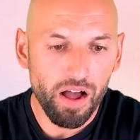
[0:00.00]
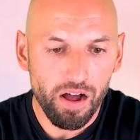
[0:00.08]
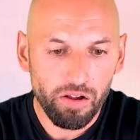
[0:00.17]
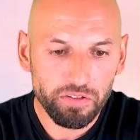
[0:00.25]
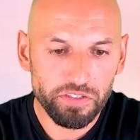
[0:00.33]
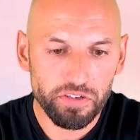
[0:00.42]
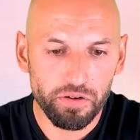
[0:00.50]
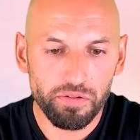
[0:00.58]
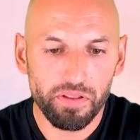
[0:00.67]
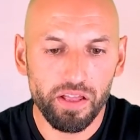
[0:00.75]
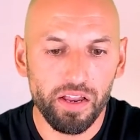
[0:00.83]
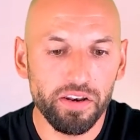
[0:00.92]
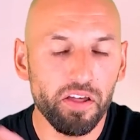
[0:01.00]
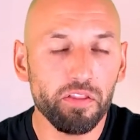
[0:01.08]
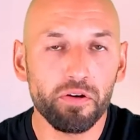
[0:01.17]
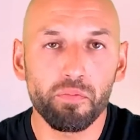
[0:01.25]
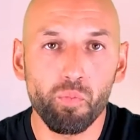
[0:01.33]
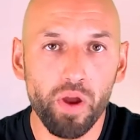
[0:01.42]
also,
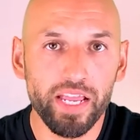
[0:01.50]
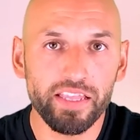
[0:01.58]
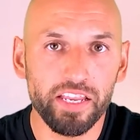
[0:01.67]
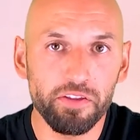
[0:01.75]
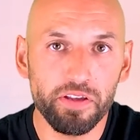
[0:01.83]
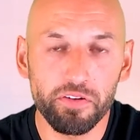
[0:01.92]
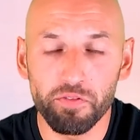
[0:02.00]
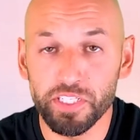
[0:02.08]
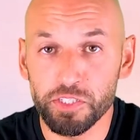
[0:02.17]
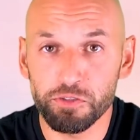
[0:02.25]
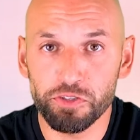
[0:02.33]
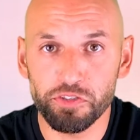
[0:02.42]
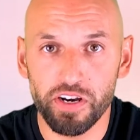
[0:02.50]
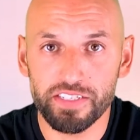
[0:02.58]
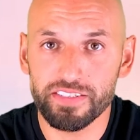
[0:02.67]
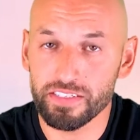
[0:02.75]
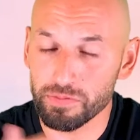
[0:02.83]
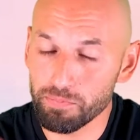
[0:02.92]
another way that you can reduce
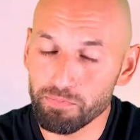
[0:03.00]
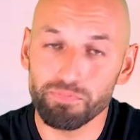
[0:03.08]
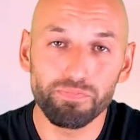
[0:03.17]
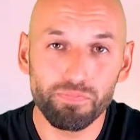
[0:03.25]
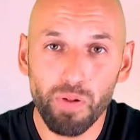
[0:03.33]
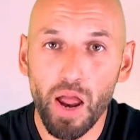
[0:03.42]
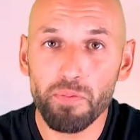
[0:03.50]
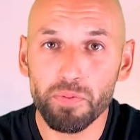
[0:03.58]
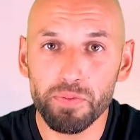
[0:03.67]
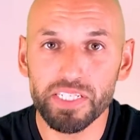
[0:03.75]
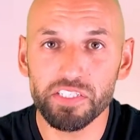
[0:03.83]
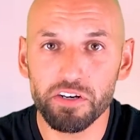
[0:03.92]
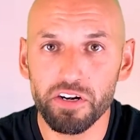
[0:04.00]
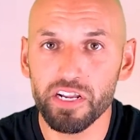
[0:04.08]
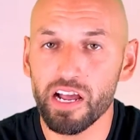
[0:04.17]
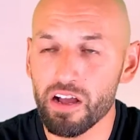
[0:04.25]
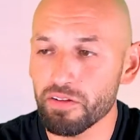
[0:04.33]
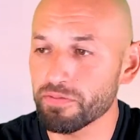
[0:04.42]
stress is probably turning
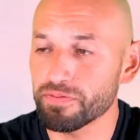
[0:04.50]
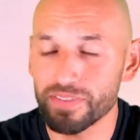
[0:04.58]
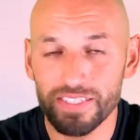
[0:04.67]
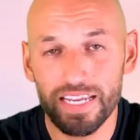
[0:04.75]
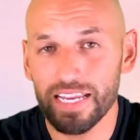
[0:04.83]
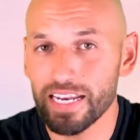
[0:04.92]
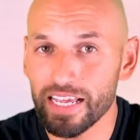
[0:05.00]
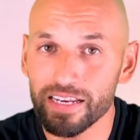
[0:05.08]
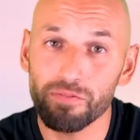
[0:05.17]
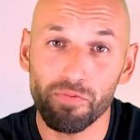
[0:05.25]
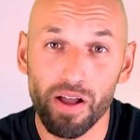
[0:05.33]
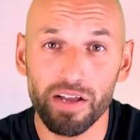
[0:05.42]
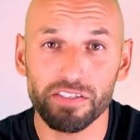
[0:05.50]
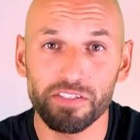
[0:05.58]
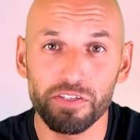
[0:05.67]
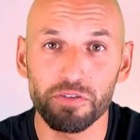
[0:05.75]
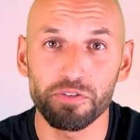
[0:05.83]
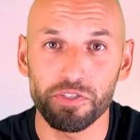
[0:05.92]
off CNN and Fox
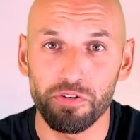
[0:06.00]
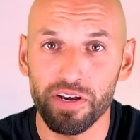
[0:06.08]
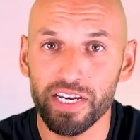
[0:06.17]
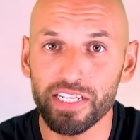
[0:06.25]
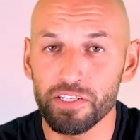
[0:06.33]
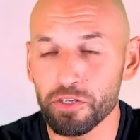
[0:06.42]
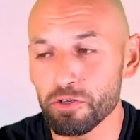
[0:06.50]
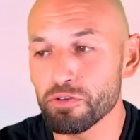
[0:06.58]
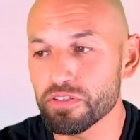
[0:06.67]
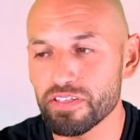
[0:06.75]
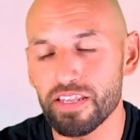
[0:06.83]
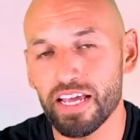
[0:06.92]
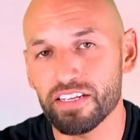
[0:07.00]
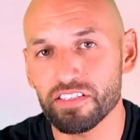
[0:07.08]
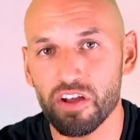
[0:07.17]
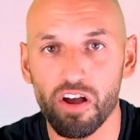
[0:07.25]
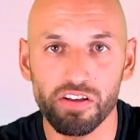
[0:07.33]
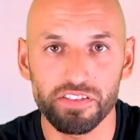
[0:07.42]
News or any news that is
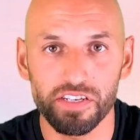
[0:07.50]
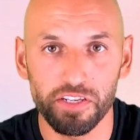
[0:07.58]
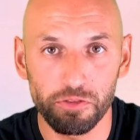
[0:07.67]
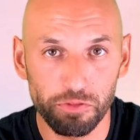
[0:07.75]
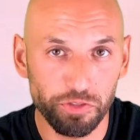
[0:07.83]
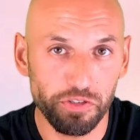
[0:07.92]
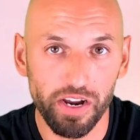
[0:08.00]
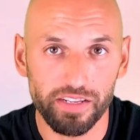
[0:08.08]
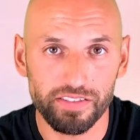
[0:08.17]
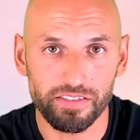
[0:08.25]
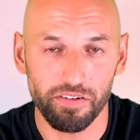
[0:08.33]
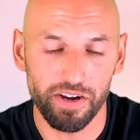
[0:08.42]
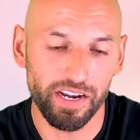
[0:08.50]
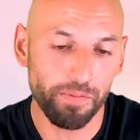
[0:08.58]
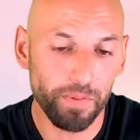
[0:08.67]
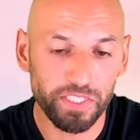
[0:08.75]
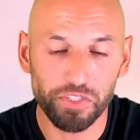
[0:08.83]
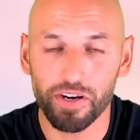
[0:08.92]
causing you stress, right? I'm
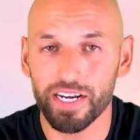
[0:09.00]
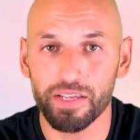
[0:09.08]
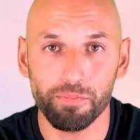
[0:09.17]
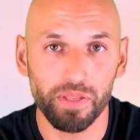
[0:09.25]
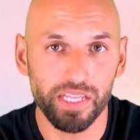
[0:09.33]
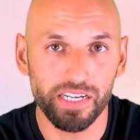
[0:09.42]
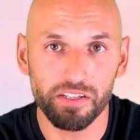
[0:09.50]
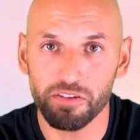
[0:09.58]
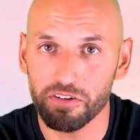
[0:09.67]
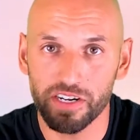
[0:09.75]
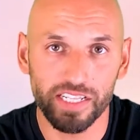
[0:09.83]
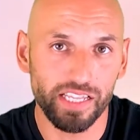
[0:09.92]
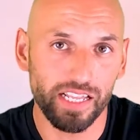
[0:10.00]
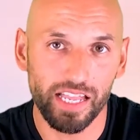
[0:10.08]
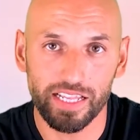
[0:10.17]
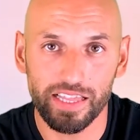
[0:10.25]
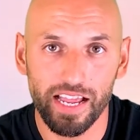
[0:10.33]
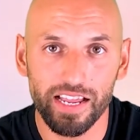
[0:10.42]
not trying to get political or anything
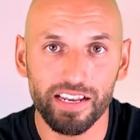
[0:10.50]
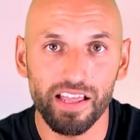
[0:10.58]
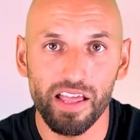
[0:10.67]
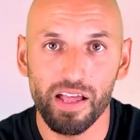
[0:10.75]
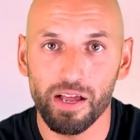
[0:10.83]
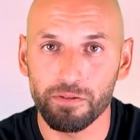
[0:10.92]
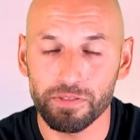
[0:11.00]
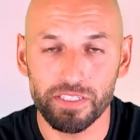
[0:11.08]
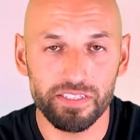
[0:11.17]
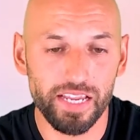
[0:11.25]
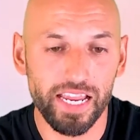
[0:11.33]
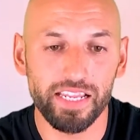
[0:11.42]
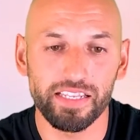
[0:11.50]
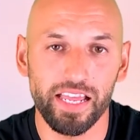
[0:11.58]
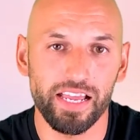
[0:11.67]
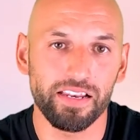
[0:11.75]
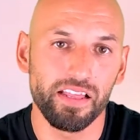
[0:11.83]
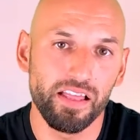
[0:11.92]
like that. I'm just saying
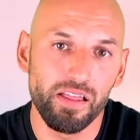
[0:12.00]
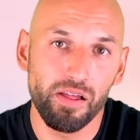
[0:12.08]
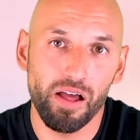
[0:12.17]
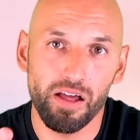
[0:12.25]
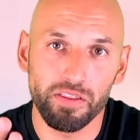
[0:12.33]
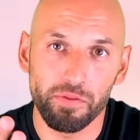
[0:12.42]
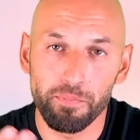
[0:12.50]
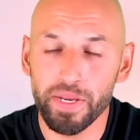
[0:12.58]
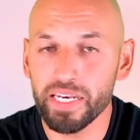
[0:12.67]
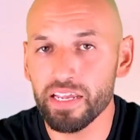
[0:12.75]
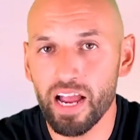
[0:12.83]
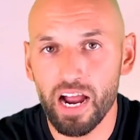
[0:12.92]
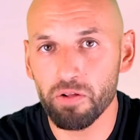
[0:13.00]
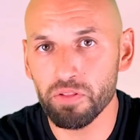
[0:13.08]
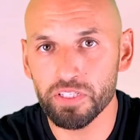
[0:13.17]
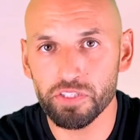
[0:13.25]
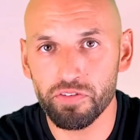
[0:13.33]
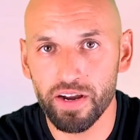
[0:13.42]
that uh, the media
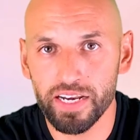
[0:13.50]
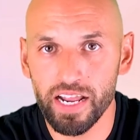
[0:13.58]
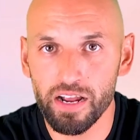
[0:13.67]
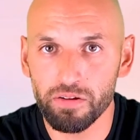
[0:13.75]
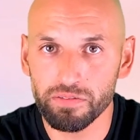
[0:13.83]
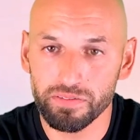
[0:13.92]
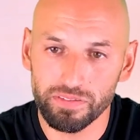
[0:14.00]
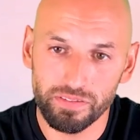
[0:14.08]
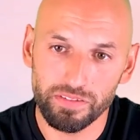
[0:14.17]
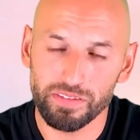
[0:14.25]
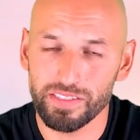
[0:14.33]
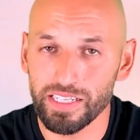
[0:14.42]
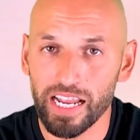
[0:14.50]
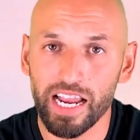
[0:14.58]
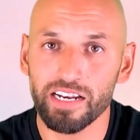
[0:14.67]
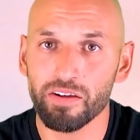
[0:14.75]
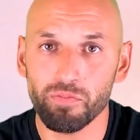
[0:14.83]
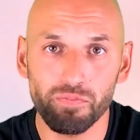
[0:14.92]
outlets right now, they
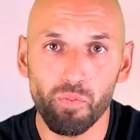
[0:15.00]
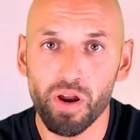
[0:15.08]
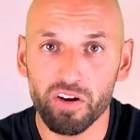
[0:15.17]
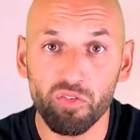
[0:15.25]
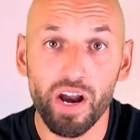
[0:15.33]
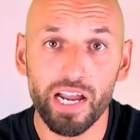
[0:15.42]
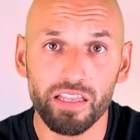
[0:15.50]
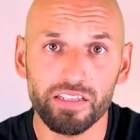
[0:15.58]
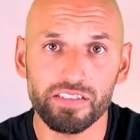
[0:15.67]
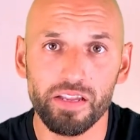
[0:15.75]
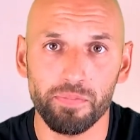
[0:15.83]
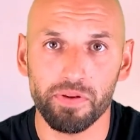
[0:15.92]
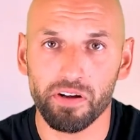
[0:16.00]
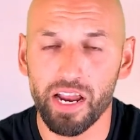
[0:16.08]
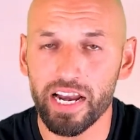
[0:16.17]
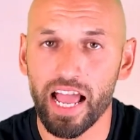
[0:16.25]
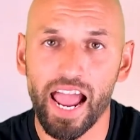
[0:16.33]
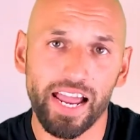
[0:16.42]
kind of want to rile us up. They're
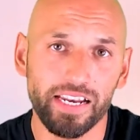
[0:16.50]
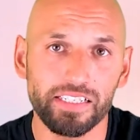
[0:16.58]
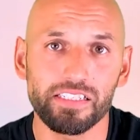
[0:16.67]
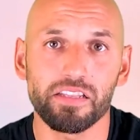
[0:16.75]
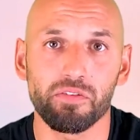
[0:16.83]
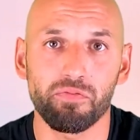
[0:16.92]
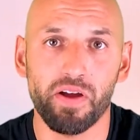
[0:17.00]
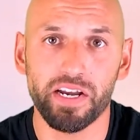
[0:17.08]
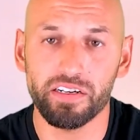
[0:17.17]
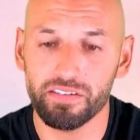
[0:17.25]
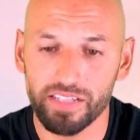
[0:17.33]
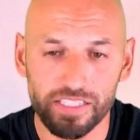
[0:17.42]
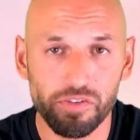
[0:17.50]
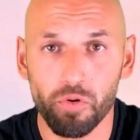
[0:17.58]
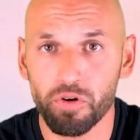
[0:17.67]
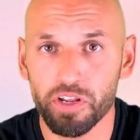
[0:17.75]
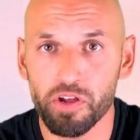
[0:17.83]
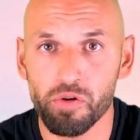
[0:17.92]
kind of adding to the fire that's
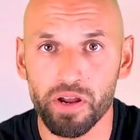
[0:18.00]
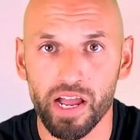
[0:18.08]
already going